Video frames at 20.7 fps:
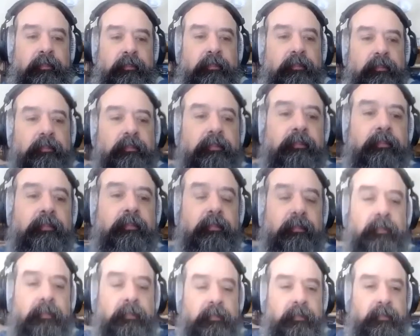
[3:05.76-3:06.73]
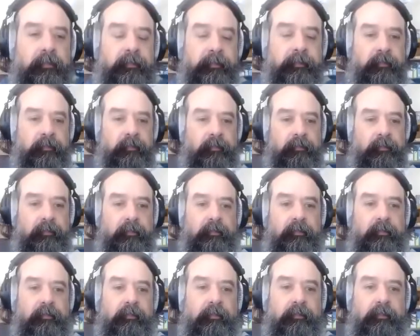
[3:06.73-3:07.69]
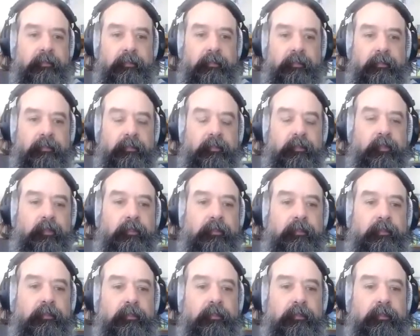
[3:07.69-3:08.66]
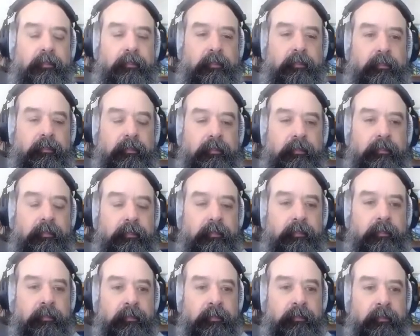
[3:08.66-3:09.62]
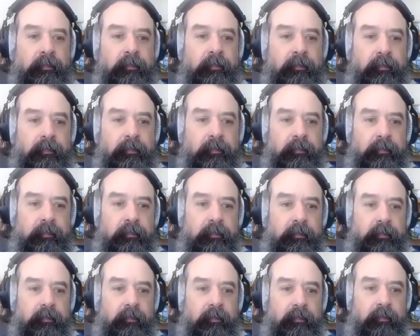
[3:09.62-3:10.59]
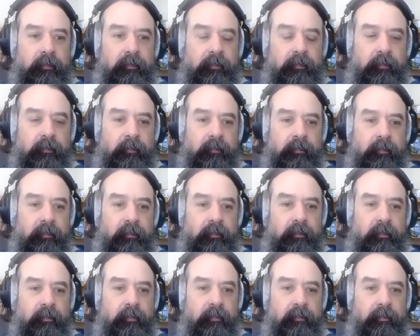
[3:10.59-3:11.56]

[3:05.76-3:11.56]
This person isn't speaking.